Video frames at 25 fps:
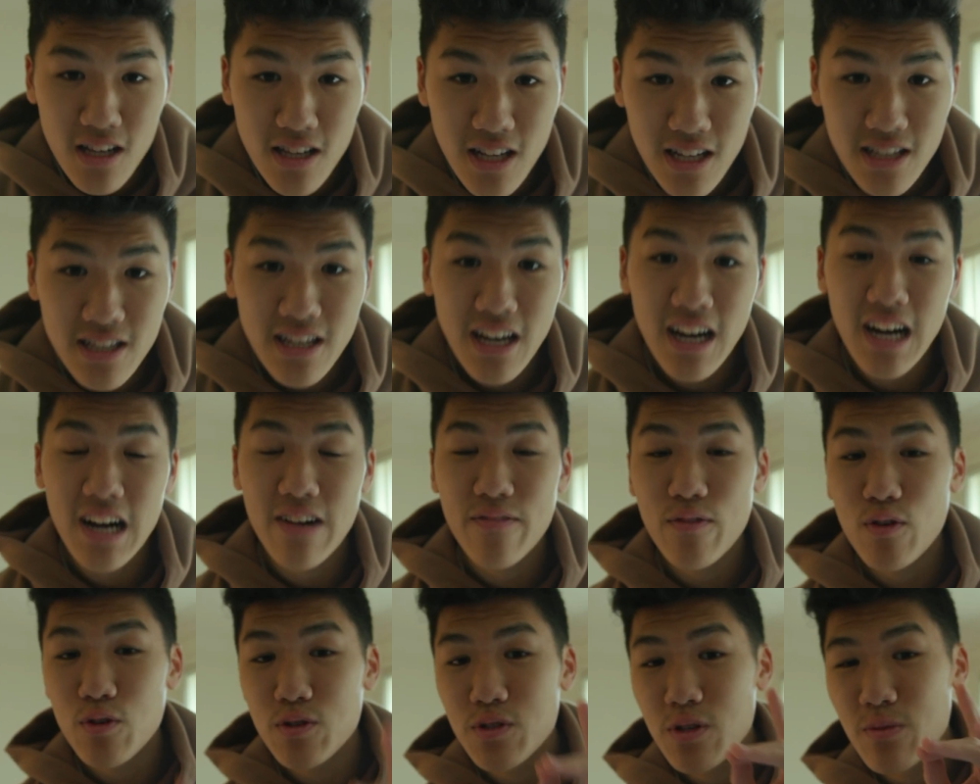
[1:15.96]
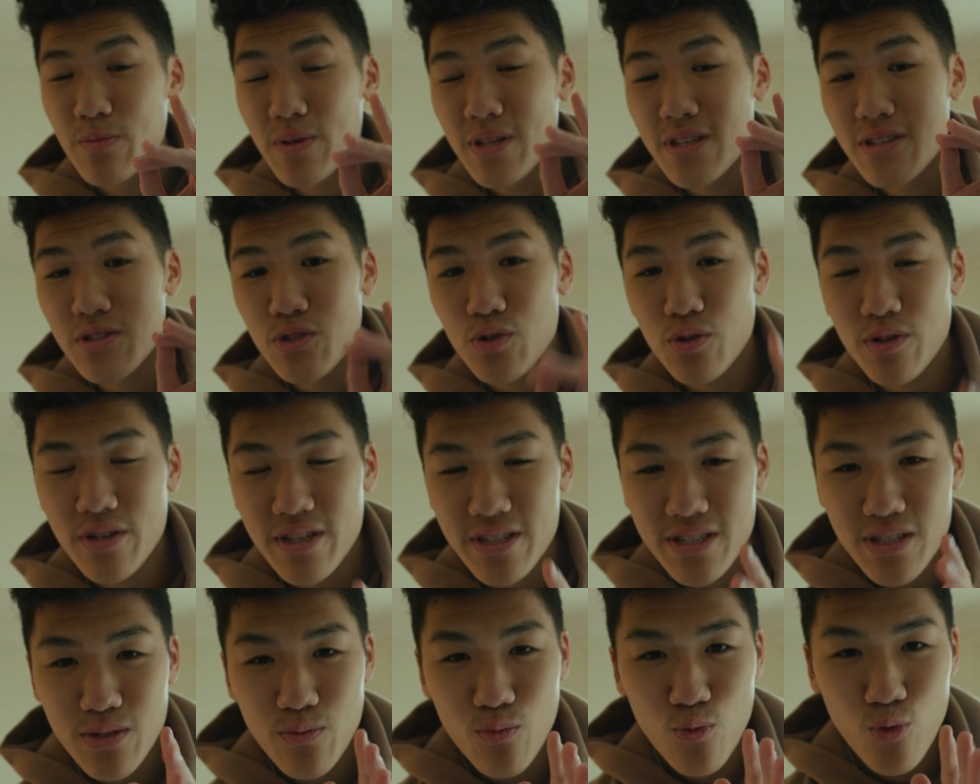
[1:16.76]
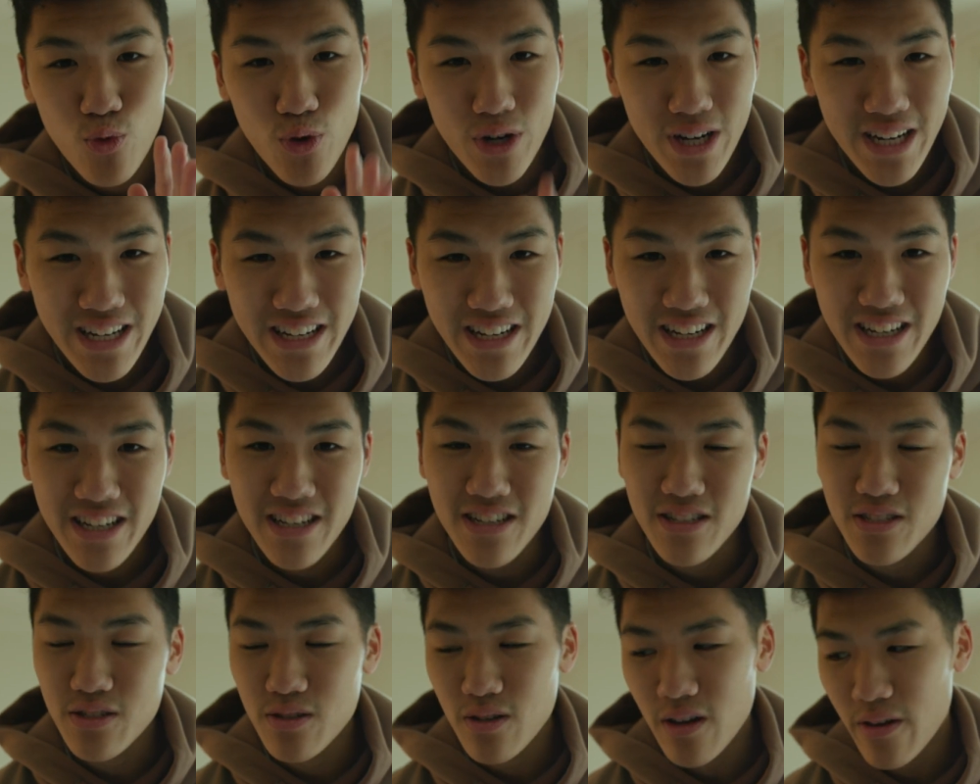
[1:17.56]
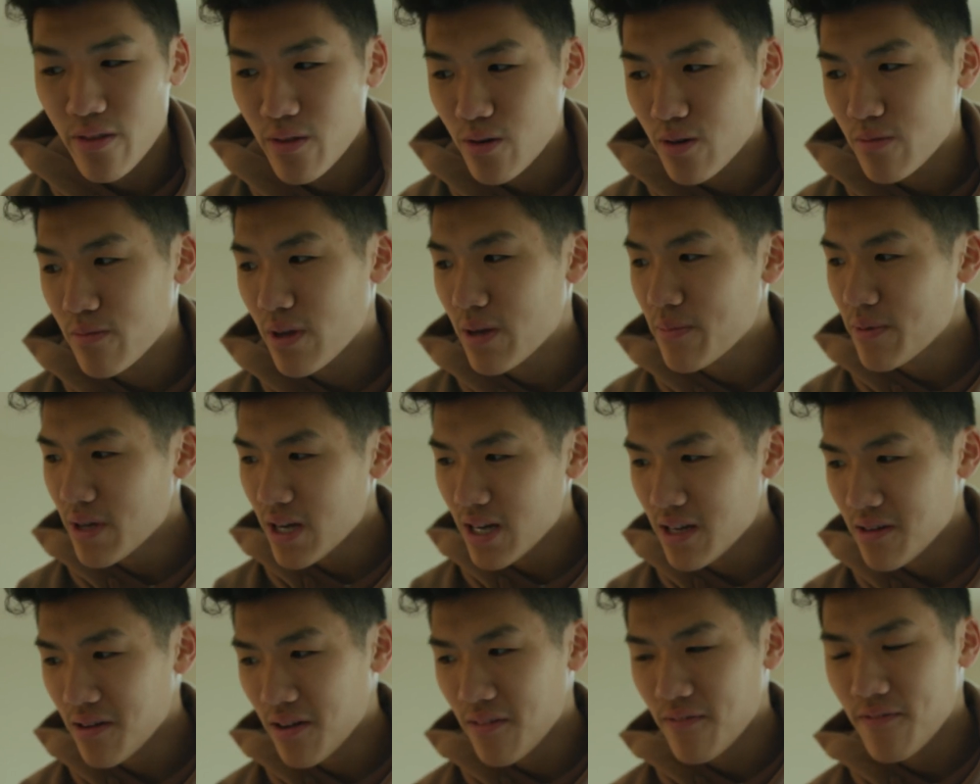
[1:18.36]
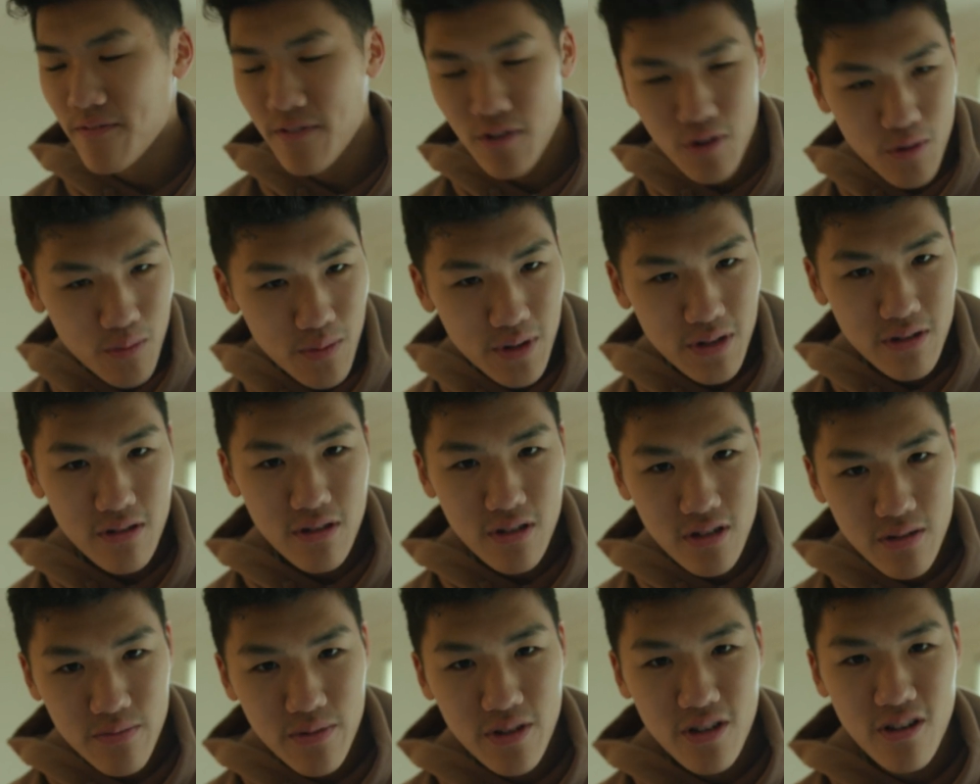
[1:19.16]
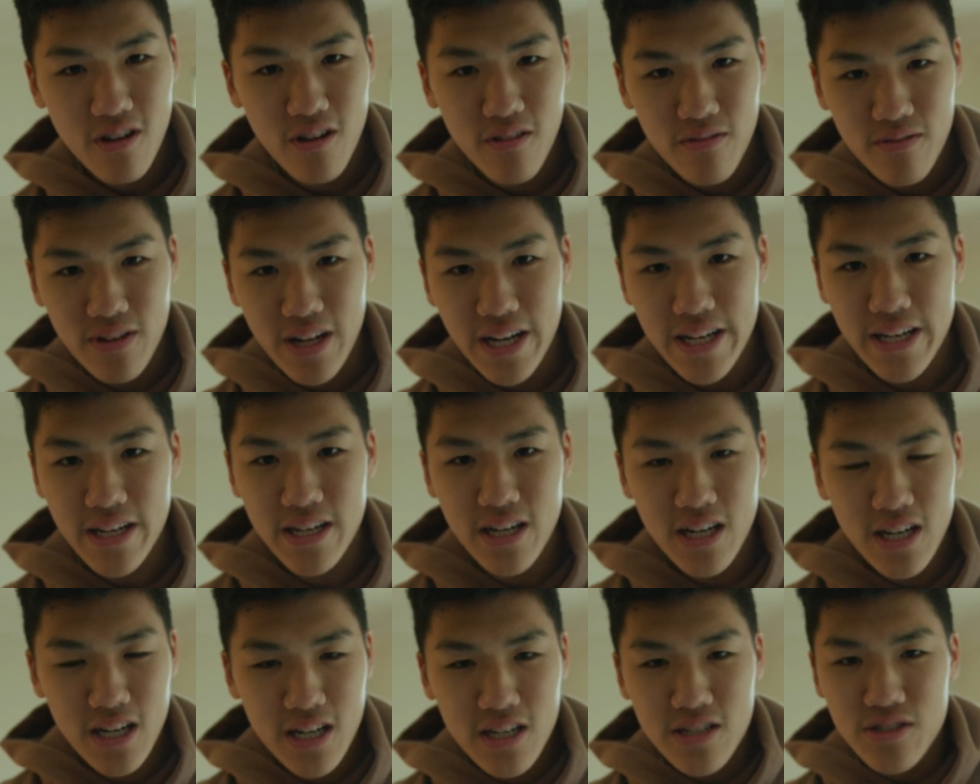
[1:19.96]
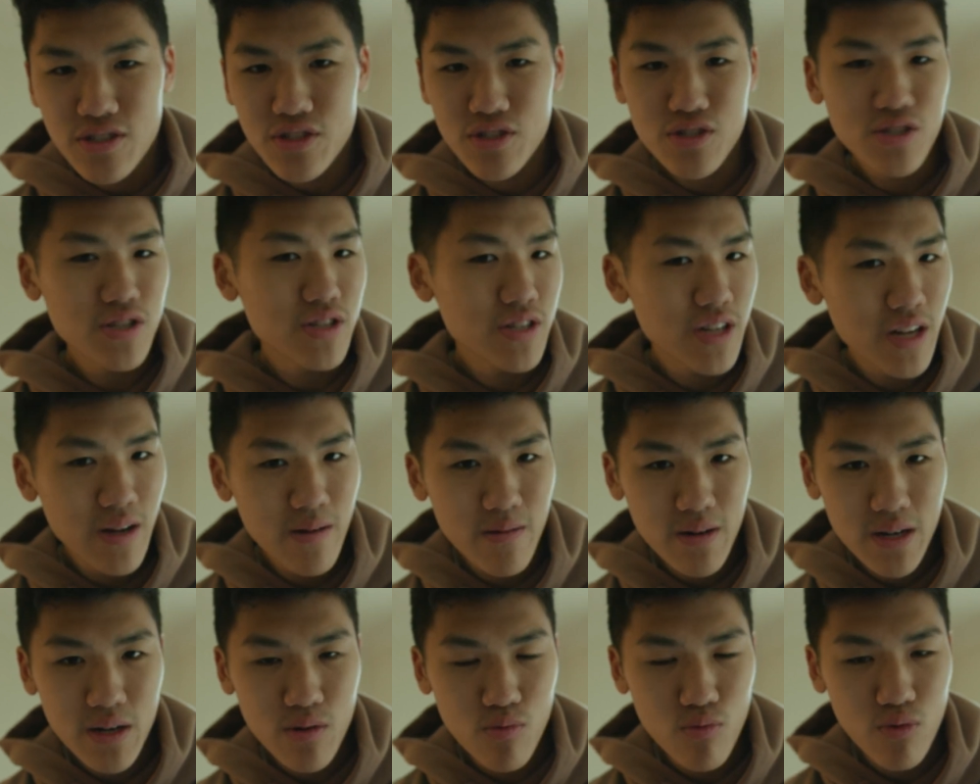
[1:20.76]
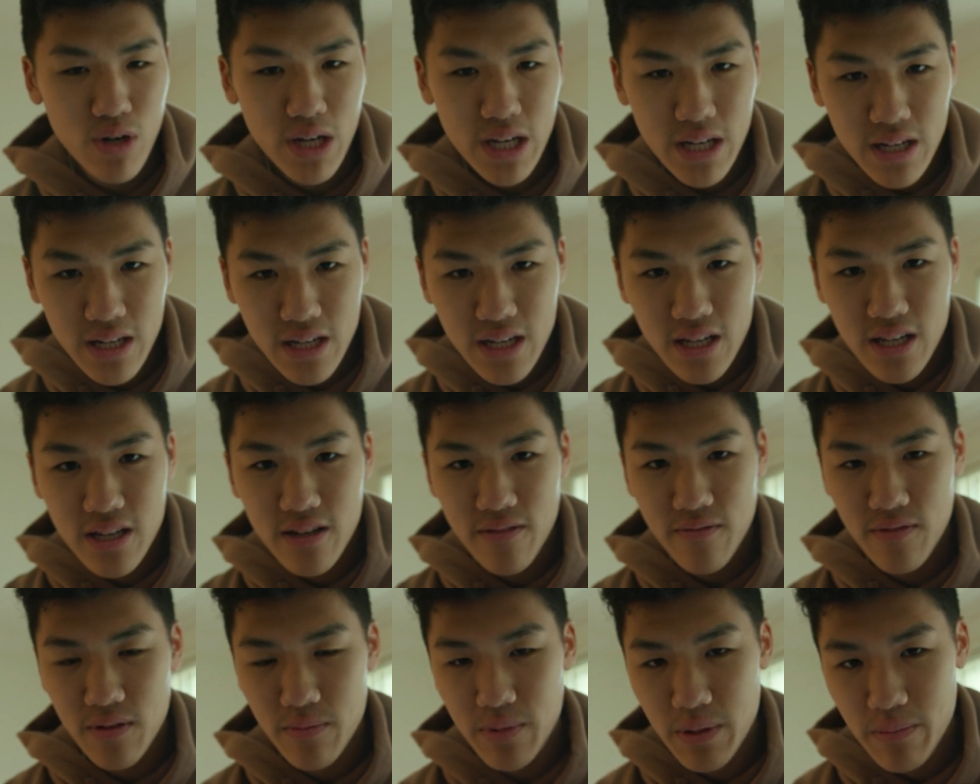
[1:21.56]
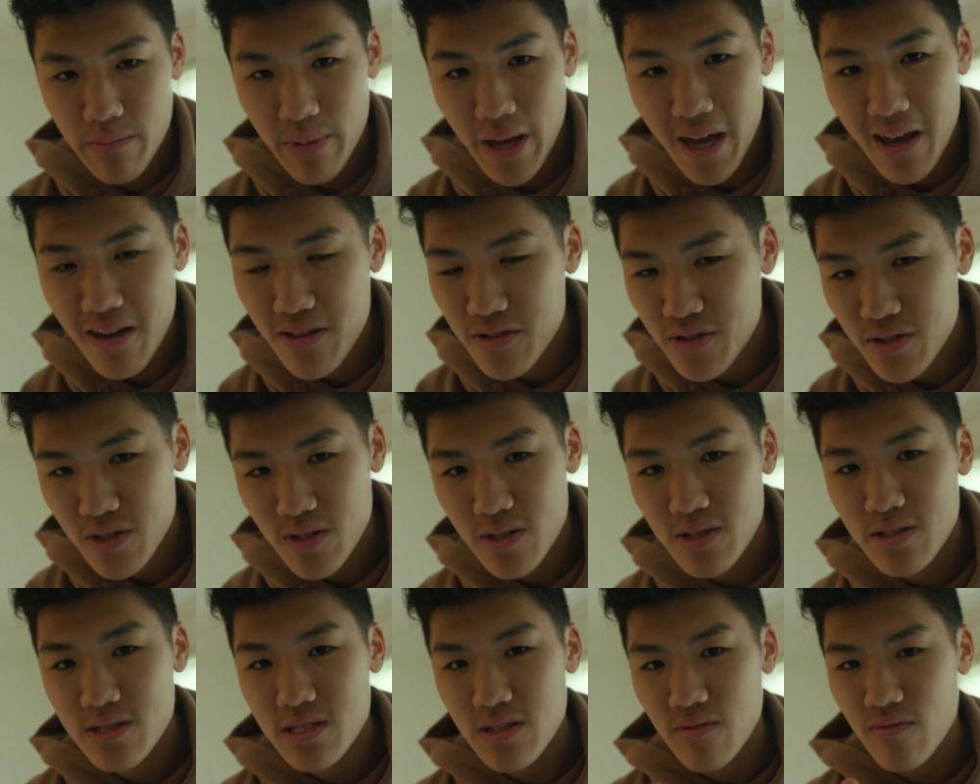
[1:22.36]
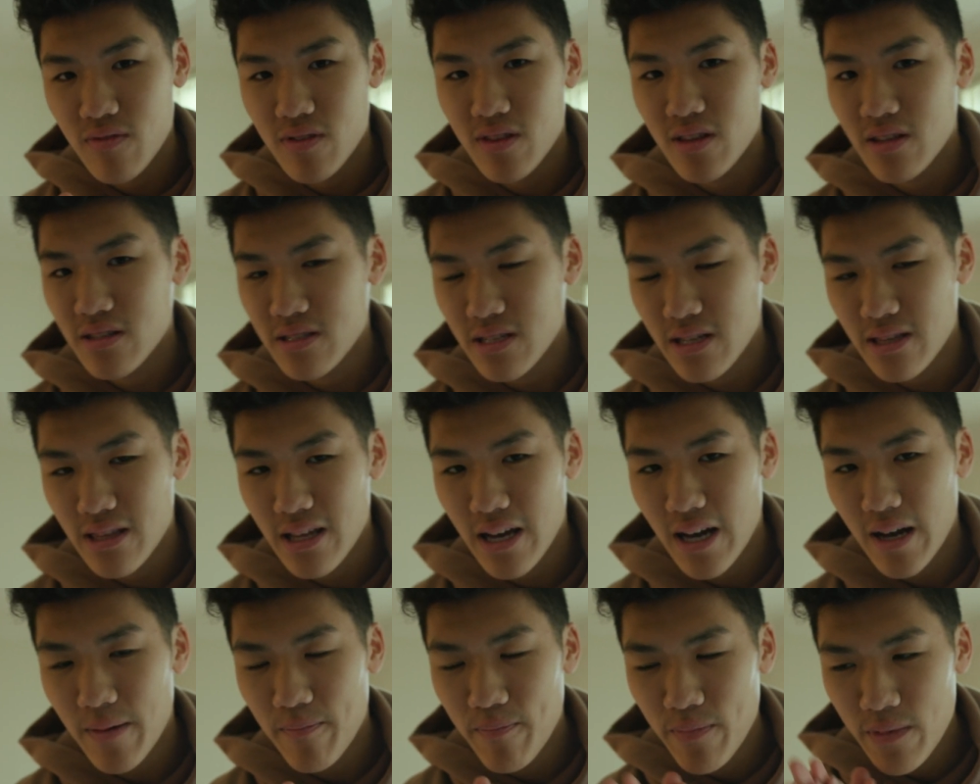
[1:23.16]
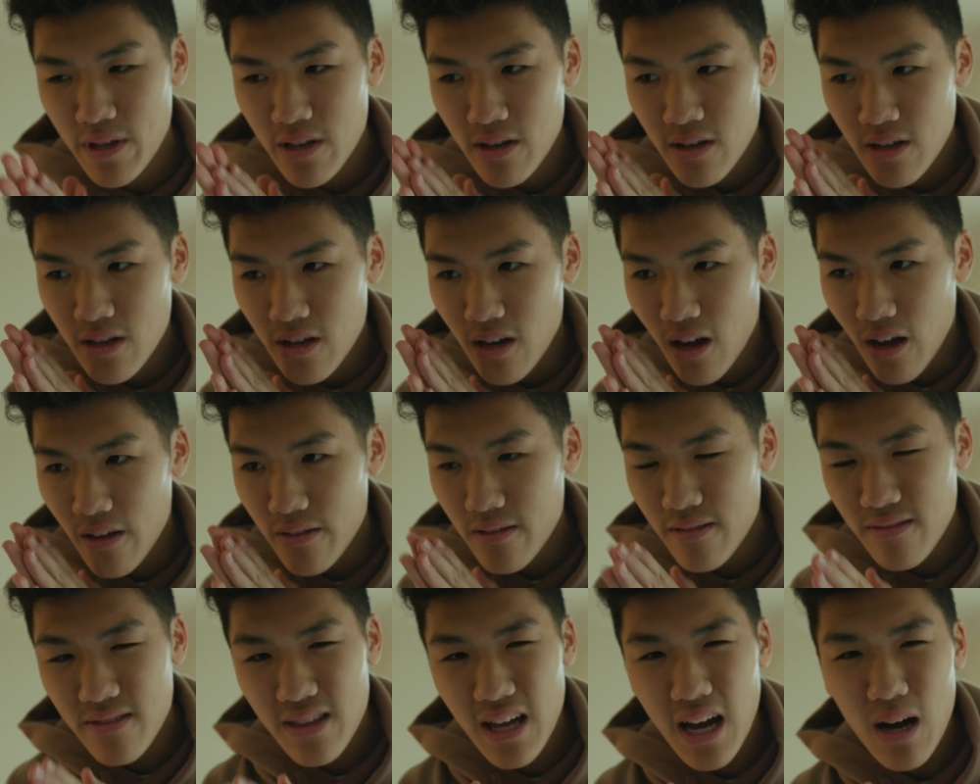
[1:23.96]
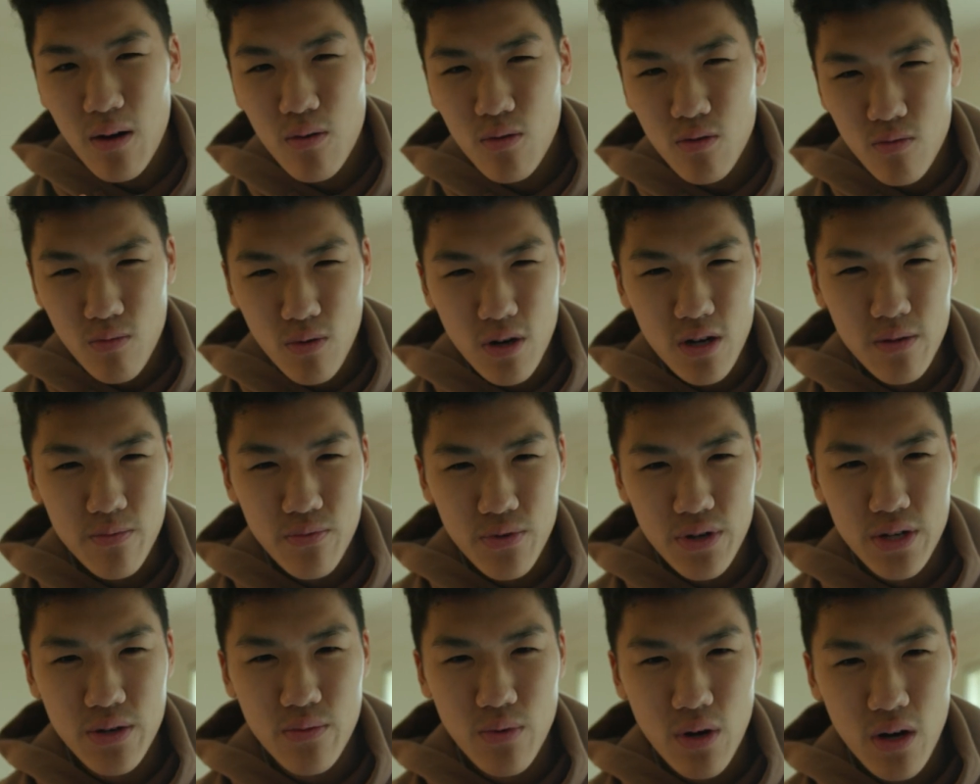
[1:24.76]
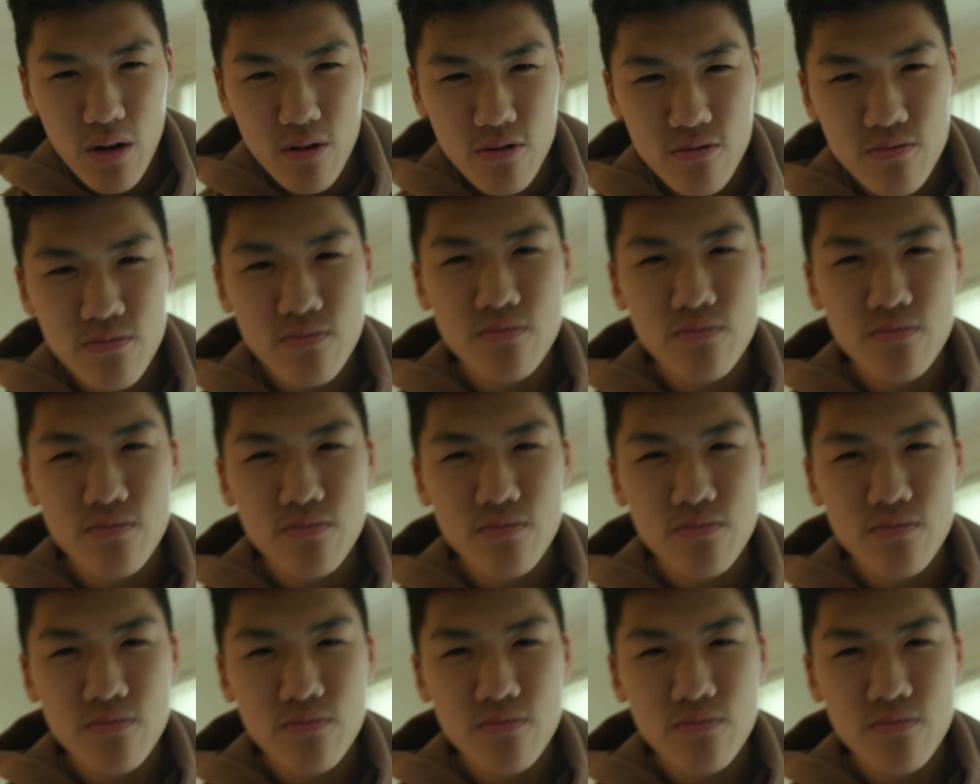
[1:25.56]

Lately, I've also been enjoying some reading, so I thought maybe I can film a little bit of like just generic reading, flipping pages, different things like that. I think that would work pretty well.